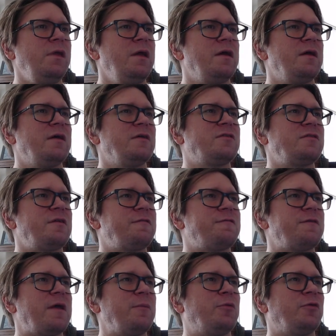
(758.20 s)
Is this the
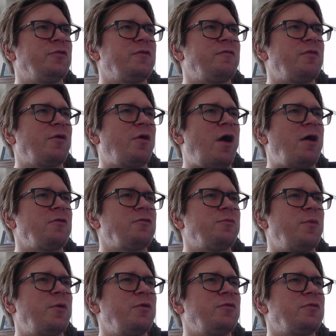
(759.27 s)
Fables of the
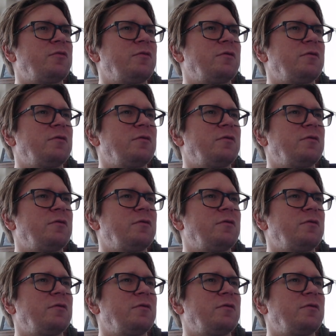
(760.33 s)
Cosmos?